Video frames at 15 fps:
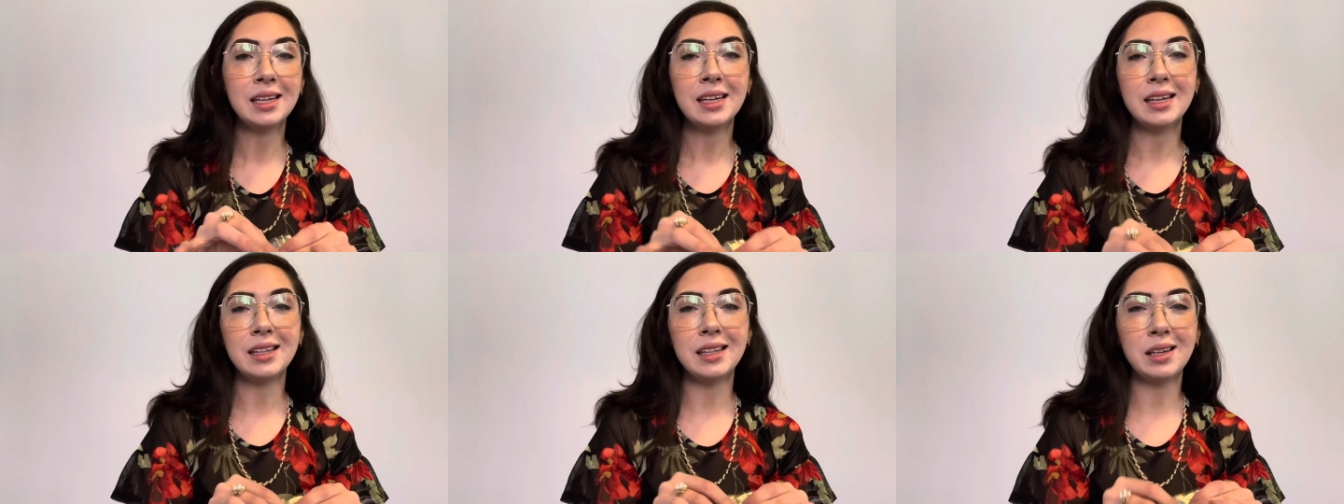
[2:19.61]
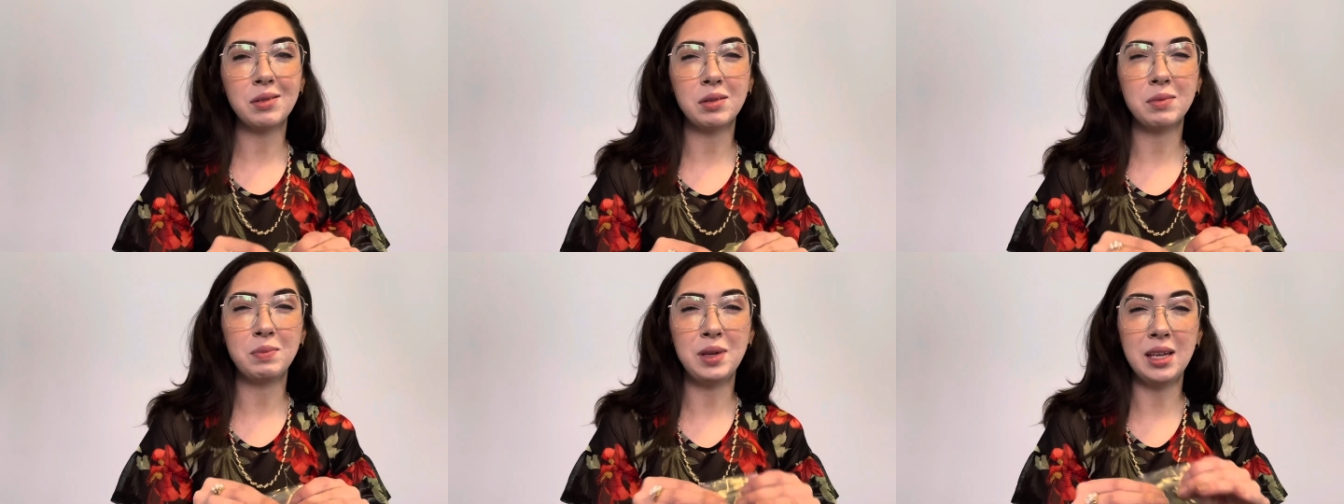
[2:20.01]
I think it
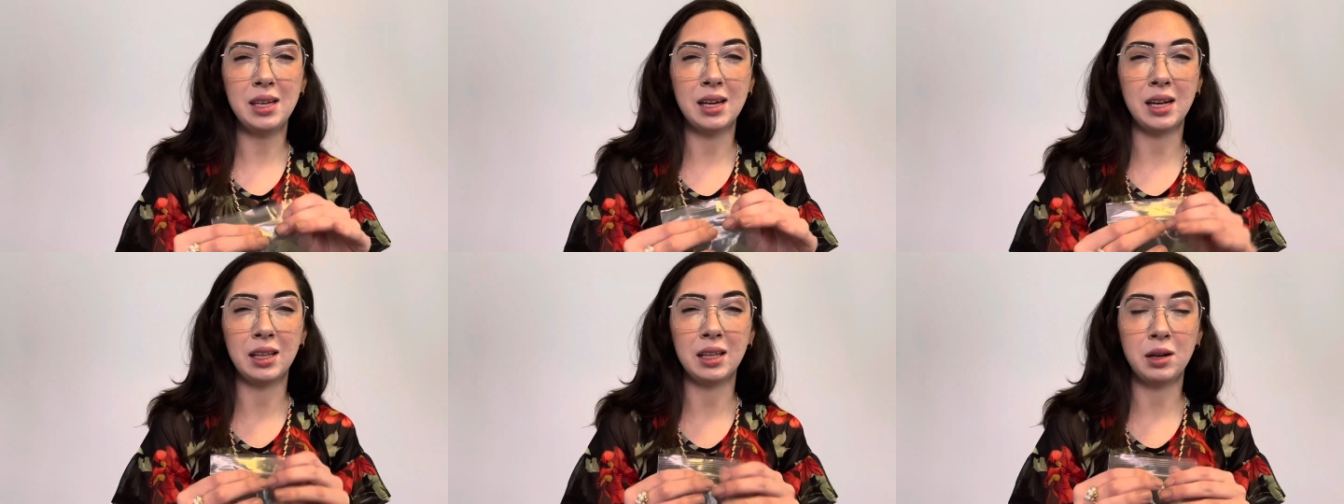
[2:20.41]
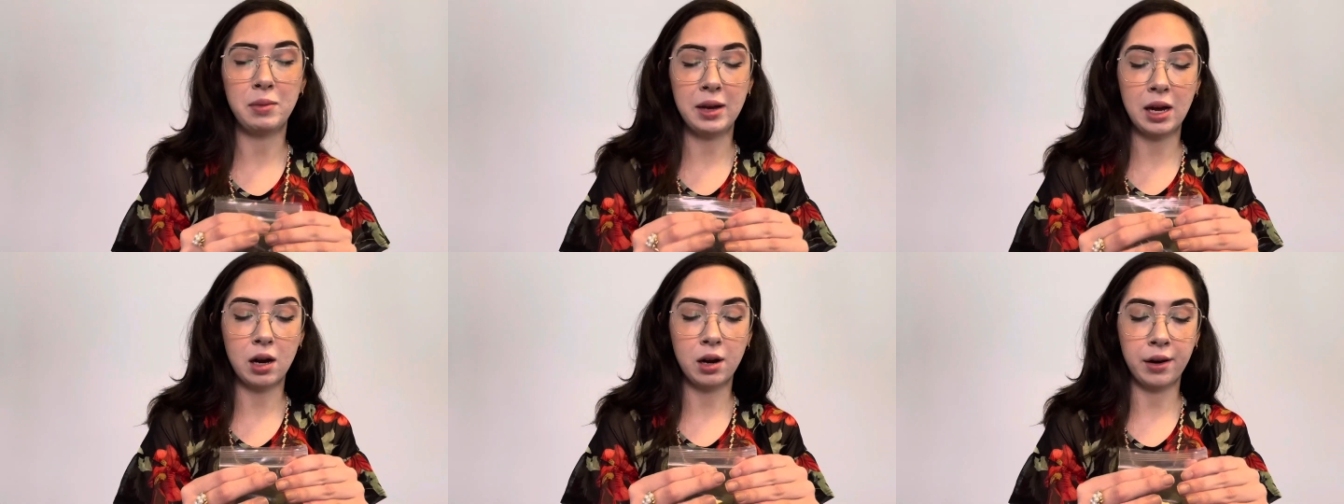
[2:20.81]
would be a little
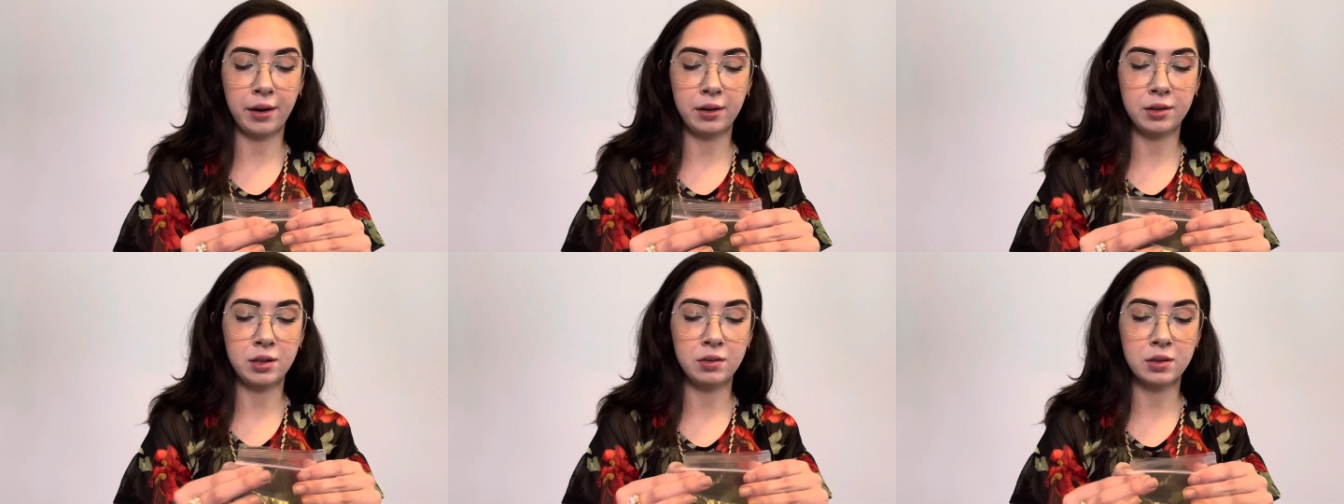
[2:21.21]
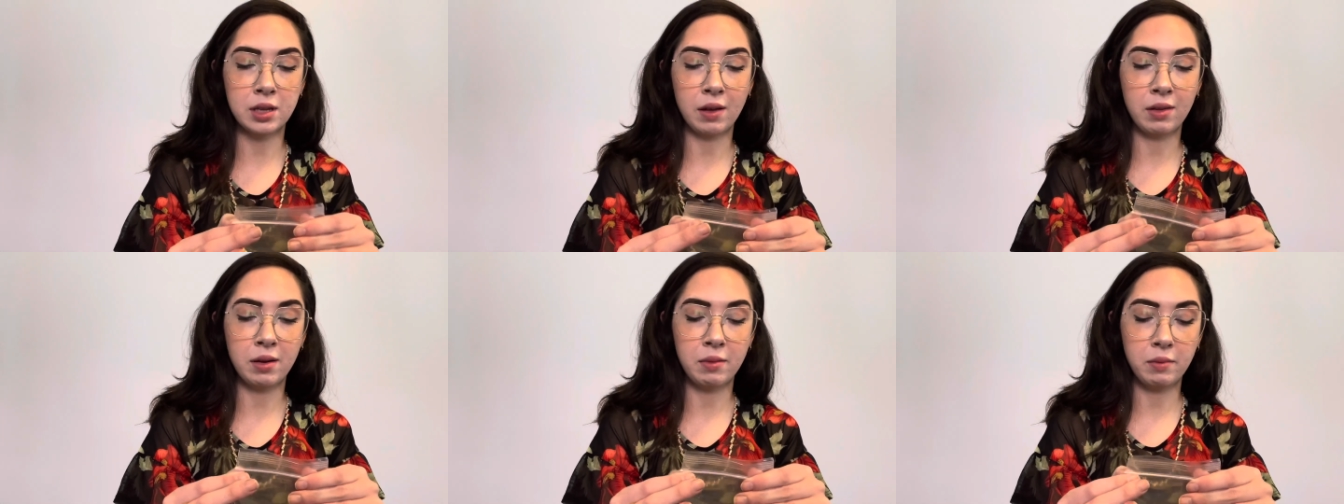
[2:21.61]
bit hard to sell
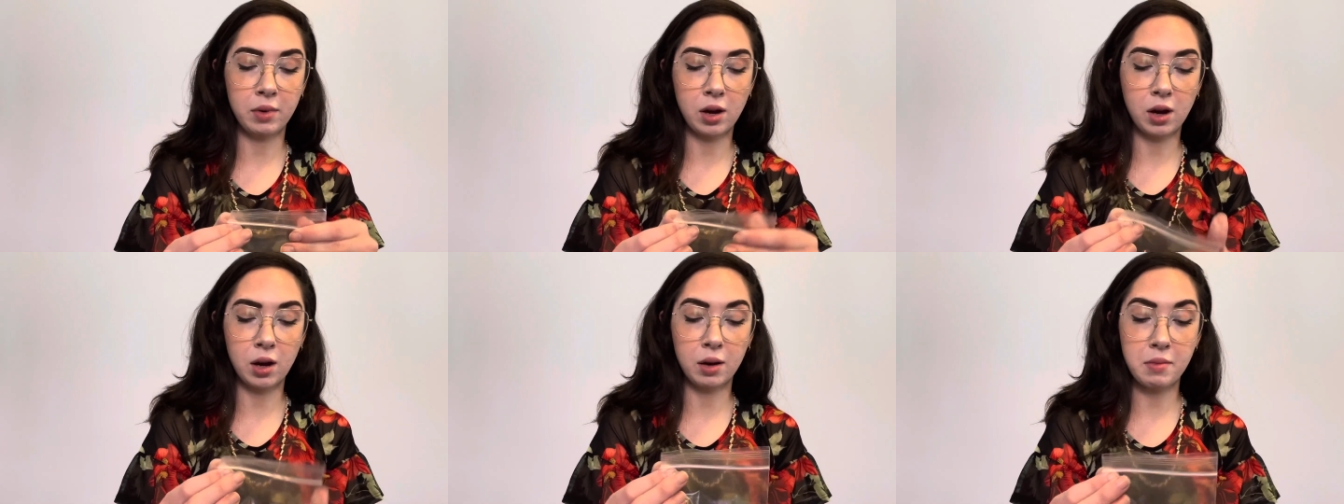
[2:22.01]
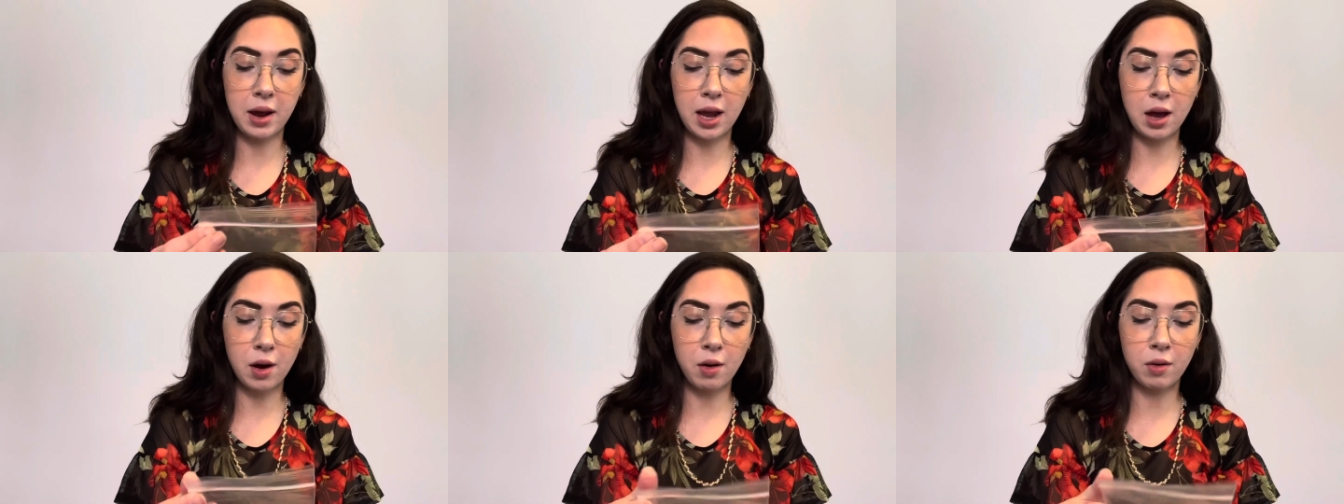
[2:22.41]
them on my
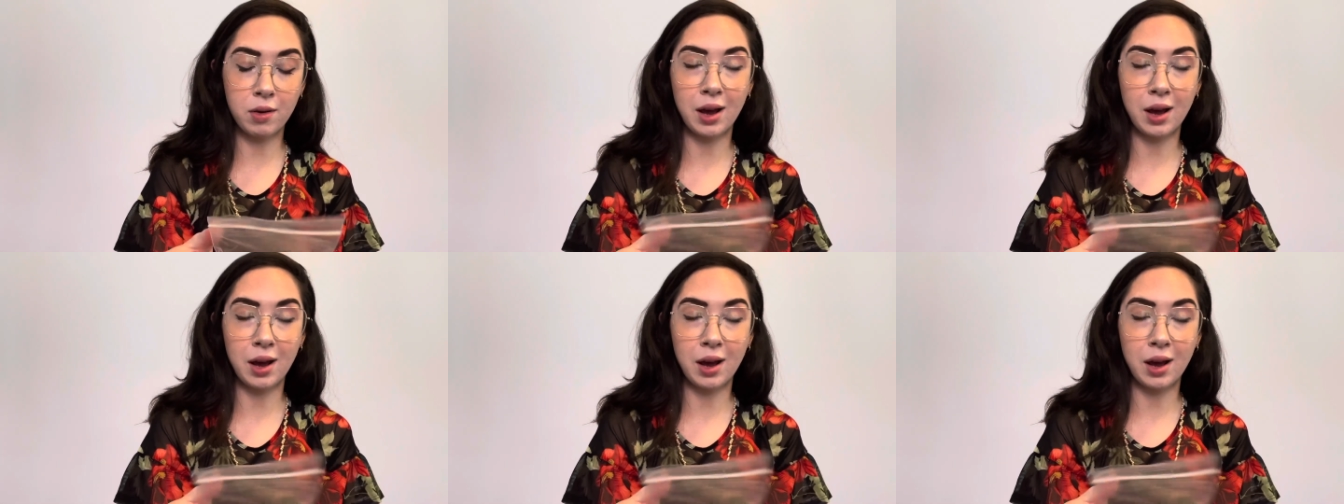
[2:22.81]
own.